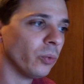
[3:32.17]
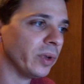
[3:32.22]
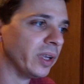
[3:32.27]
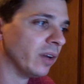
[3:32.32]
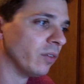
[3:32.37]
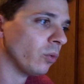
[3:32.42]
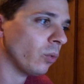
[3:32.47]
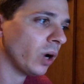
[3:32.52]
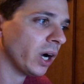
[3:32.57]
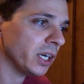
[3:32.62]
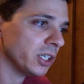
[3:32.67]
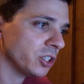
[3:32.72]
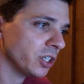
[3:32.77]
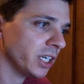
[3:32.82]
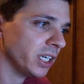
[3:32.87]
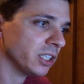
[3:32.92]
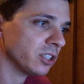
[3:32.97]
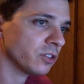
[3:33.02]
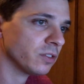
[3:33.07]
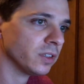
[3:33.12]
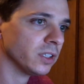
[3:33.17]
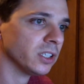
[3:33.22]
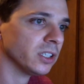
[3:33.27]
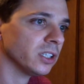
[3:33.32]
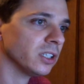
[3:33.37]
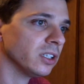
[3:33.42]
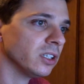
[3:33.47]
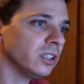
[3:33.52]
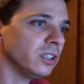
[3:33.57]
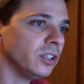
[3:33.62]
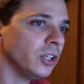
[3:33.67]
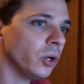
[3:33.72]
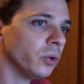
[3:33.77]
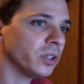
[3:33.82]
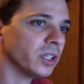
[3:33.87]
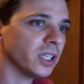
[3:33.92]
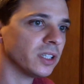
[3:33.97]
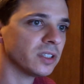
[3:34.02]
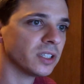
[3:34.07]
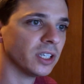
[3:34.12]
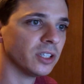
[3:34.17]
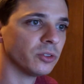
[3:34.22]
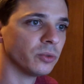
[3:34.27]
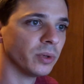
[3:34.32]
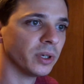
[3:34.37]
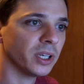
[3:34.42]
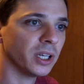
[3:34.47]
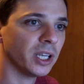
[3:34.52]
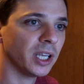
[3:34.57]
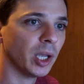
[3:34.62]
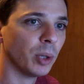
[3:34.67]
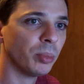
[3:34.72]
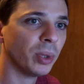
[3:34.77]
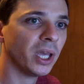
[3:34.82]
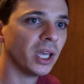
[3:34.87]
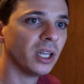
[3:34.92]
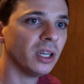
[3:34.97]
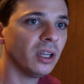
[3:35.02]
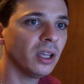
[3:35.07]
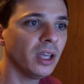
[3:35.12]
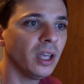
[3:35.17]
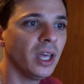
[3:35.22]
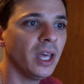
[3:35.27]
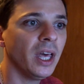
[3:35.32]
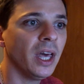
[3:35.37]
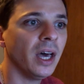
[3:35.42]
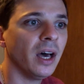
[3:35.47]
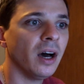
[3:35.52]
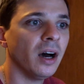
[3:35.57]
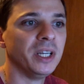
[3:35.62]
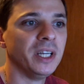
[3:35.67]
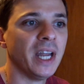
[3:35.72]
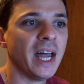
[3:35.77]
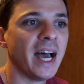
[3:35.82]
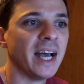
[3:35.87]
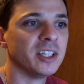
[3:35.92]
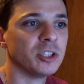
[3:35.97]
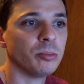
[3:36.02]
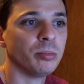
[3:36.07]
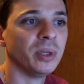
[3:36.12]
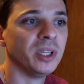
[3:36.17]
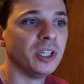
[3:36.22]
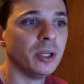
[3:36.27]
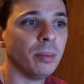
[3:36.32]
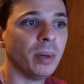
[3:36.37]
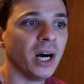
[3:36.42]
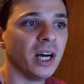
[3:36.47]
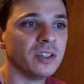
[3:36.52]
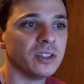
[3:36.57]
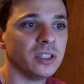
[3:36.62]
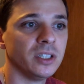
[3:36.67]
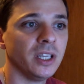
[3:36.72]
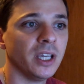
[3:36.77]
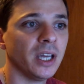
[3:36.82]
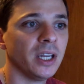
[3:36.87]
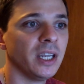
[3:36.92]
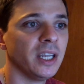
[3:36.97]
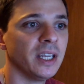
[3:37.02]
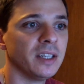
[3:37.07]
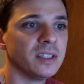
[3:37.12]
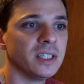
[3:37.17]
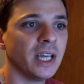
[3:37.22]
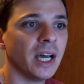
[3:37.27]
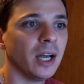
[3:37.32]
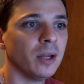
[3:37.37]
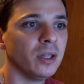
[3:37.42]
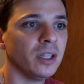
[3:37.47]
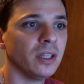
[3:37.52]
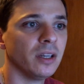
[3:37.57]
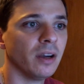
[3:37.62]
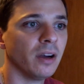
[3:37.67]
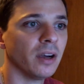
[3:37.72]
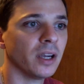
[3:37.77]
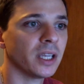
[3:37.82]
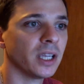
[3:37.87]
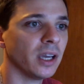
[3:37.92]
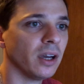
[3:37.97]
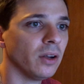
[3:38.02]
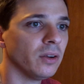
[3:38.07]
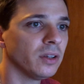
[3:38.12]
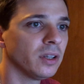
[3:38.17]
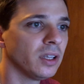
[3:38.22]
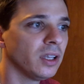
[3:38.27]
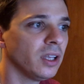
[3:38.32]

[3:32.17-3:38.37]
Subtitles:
we have a wire transfer note that says we're going to get paid, but it hasn't been deposited yet, it has not hit our account.